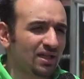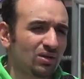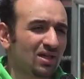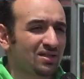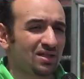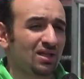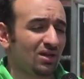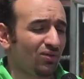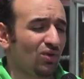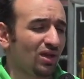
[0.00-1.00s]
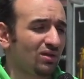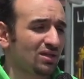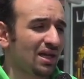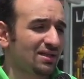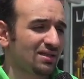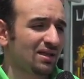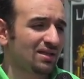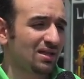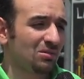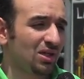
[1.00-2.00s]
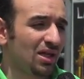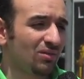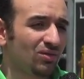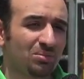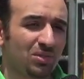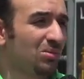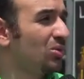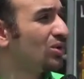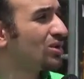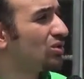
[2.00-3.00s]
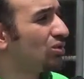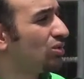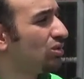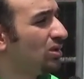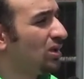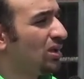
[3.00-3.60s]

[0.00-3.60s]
Now you can see like 4,000 ads in the same day, from billboards to